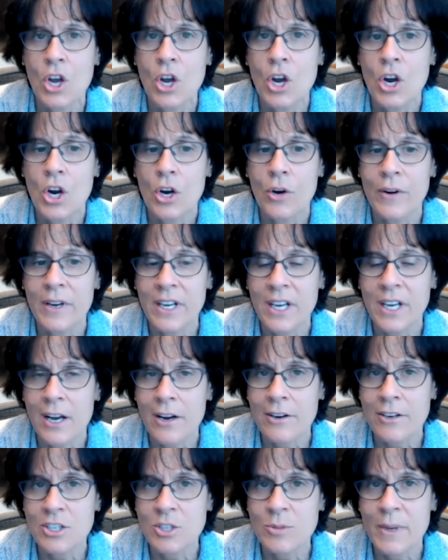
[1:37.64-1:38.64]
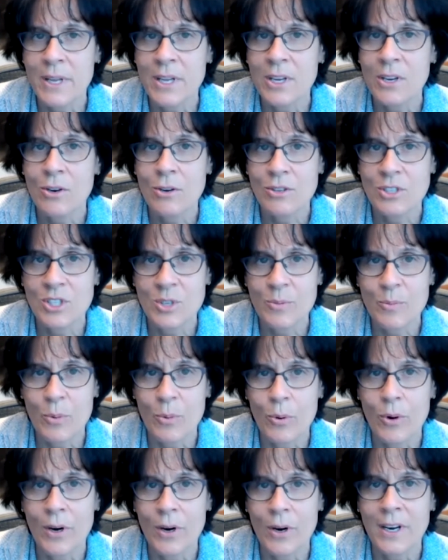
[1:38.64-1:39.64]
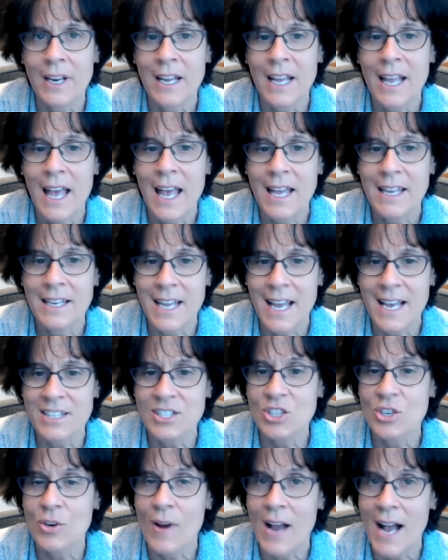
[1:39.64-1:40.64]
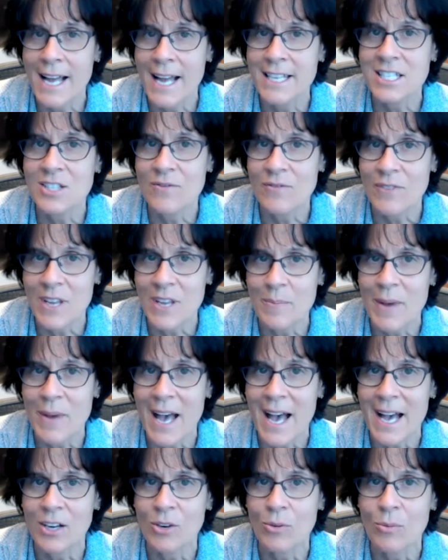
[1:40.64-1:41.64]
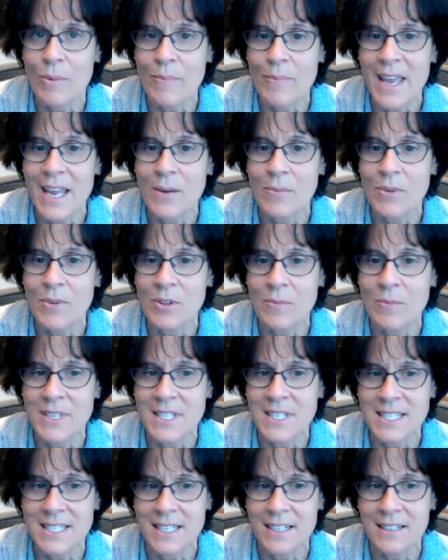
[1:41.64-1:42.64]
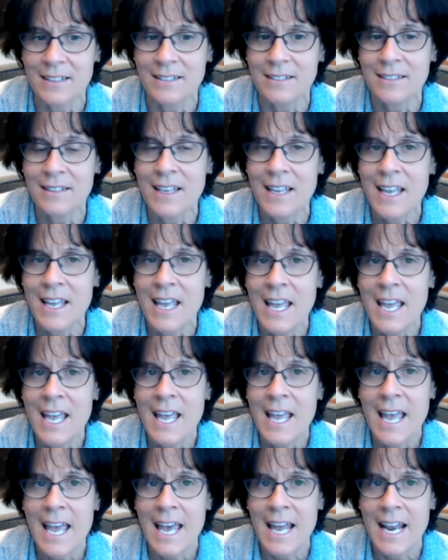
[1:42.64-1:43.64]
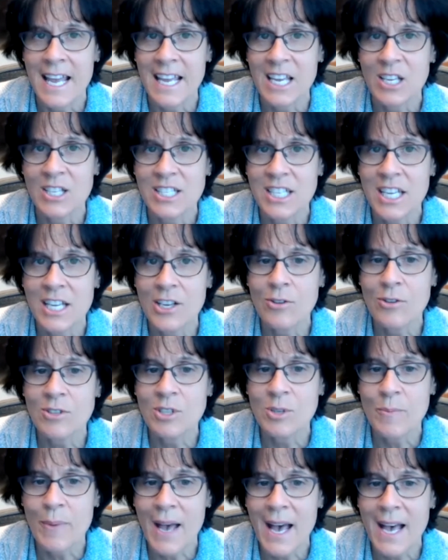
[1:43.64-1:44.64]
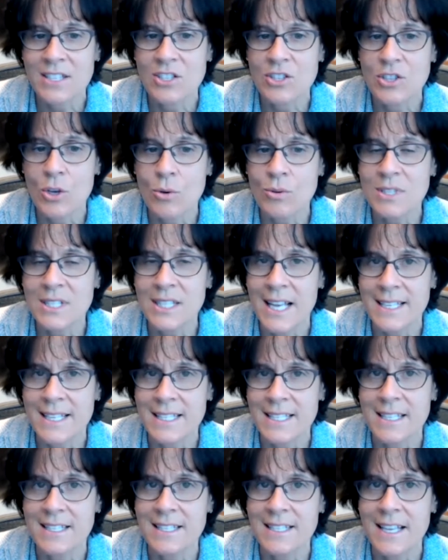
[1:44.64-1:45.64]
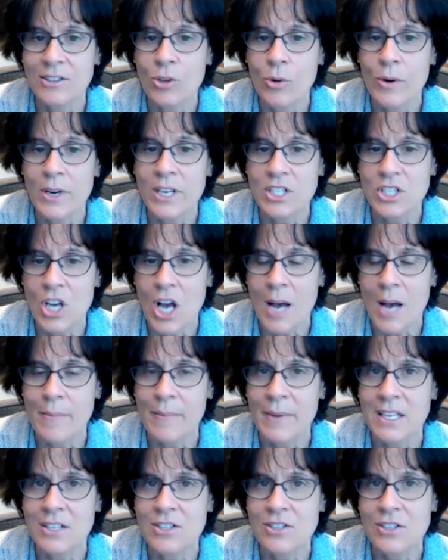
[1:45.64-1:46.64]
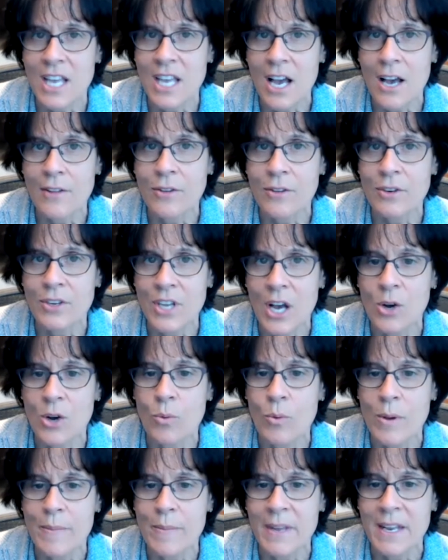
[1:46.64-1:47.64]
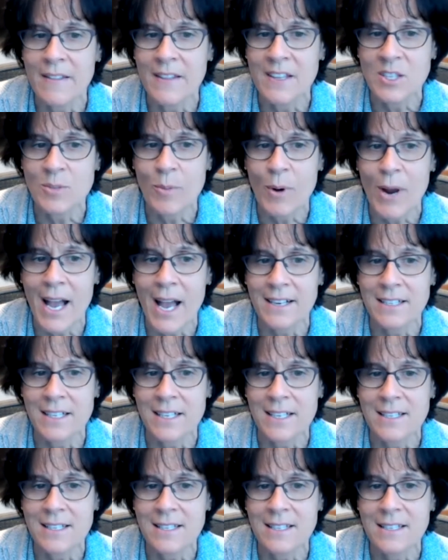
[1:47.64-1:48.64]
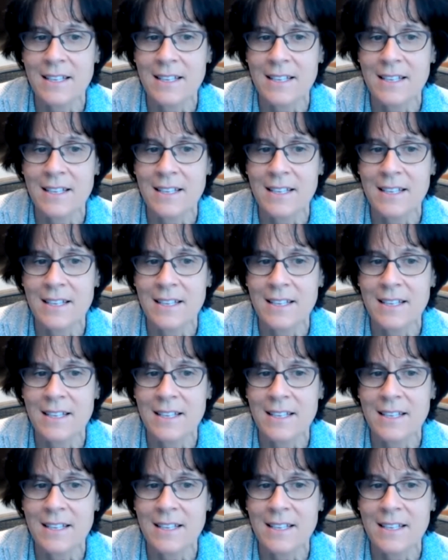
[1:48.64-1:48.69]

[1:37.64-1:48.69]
Her encouragement, her support, and yes, her honest feedback remain with me still. And I continue to pass those lessons that Laurie taught me to the other young women in this practice.